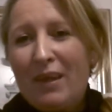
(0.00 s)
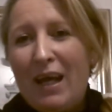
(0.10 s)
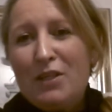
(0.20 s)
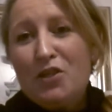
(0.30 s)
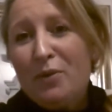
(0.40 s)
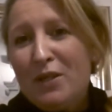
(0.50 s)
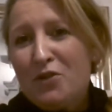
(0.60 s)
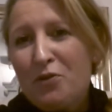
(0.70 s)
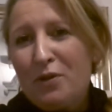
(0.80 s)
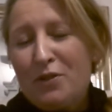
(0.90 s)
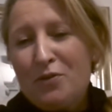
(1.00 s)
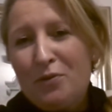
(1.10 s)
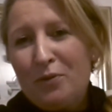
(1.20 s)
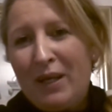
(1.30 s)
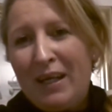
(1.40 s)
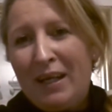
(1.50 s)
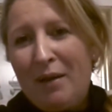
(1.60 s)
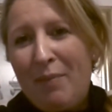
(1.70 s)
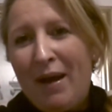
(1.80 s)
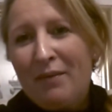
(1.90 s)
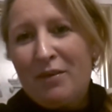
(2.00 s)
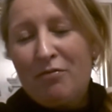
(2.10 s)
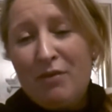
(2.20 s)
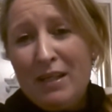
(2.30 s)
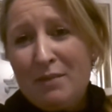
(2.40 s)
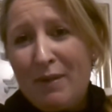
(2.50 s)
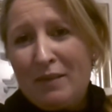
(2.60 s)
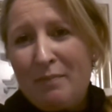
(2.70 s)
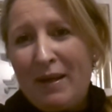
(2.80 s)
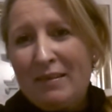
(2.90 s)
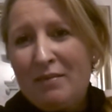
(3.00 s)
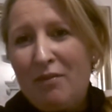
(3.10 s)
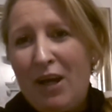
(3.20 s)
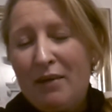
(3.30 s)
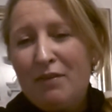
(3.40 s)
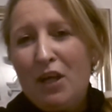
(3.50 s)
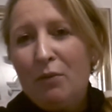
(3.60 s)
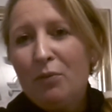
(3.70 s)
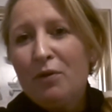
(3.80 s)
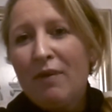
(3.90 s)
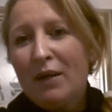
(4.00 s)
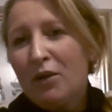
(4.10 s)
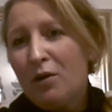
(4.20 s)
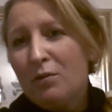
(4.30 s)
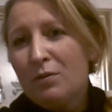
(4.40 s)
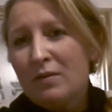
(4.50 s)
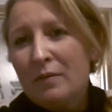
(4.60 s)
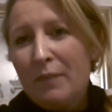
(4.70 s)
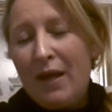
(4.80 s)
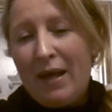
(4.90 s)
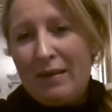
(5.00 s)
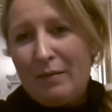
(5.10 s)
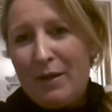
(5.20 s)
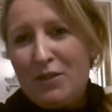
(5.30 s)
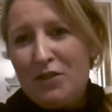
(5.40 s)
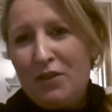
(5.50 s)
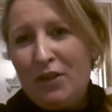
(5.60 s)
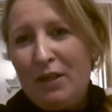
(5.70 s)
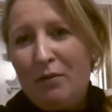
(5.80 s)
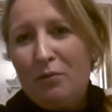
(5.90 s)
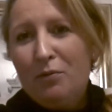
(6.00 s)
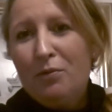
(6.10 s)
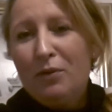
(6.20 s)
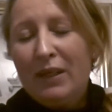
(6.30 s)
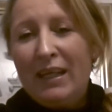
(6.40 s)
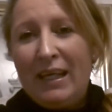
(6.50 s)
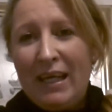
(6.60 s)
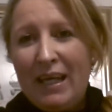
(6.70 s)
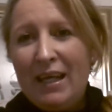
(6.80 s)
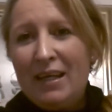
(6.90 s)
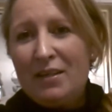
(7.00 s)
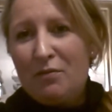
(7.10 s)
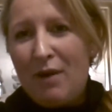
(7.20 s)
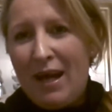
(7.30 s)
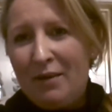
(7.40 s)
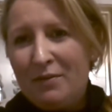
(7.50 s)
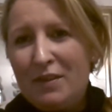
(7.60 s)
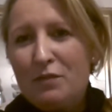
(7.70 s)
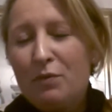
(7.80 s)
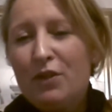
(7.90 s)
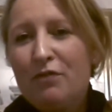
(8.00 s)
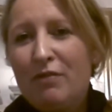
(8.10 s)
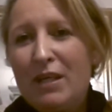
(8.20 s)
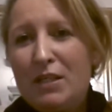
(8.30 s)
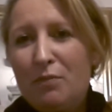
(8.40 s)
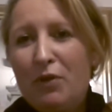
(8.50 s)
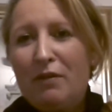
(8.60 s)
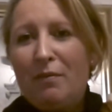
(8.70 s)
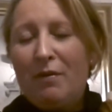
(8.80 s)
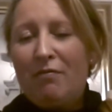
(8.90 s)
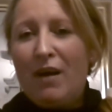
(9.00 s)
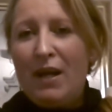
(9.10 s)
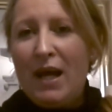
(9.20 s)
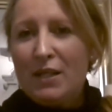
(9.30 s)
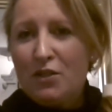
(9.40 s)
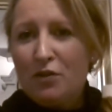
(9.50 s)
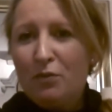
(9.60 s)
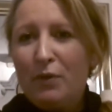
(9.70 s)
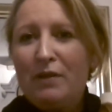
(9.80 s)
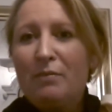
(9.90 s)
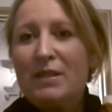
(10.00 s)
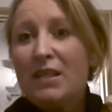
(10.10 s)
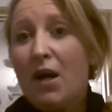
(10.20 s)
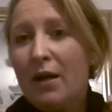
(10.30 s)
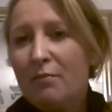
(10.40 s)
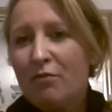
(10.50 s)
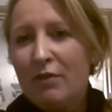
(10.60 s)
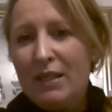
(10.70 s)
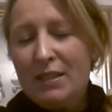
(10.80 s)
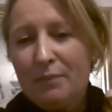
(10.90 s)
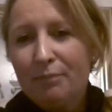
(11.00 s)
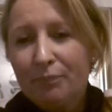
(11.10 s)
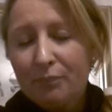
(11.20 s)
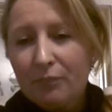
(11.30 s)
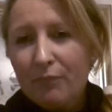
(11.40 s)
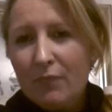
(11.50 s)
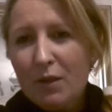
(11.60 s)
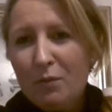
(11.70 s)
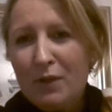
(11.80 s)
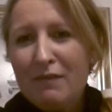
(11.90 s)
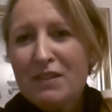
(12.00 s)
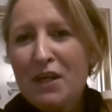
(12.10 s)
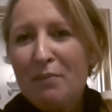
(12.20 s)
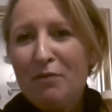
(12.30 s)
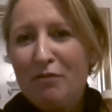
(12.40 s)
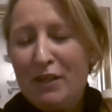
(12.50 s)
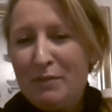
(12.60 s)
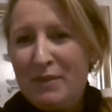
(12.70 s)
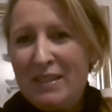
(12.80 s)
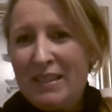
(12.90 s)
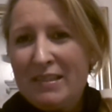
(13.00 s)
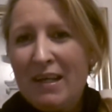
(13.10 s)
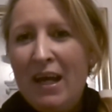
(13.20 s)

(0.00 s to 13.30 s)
And do enjoy the talking about the freedom aspects of life. You know, all of our goals, as I mentioned earlier, are all geared around this word freedom, whether it be financial, whether it be time freedom, whatever type of freedom it is.